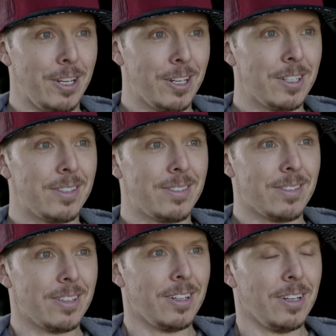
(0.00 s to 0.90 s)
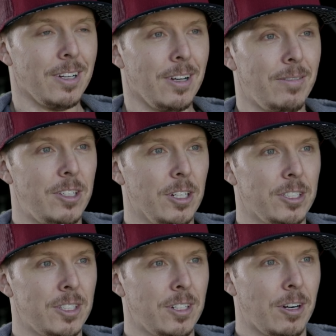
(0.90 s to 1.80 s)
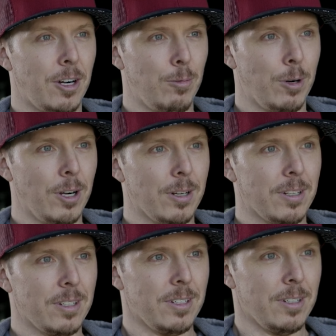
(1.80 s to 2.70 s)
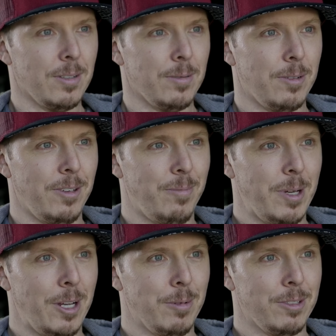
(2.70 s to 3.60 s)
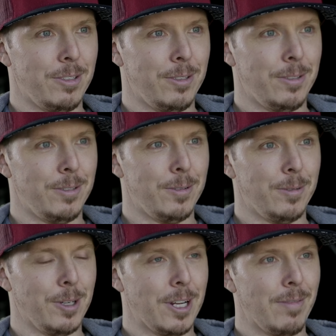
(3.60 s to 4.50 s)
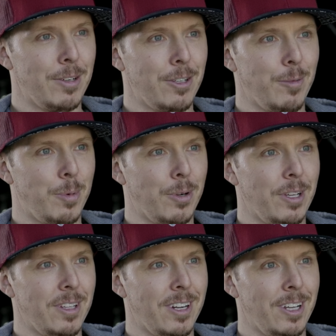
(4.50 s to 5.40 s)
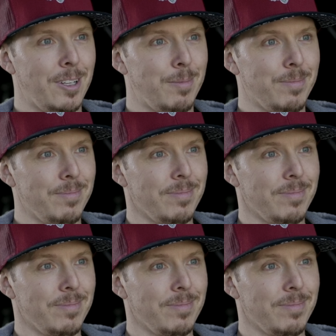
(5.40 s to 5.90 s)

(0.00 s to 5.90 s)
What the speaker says: years of diligent hard work, we've been able to recover to the point that I am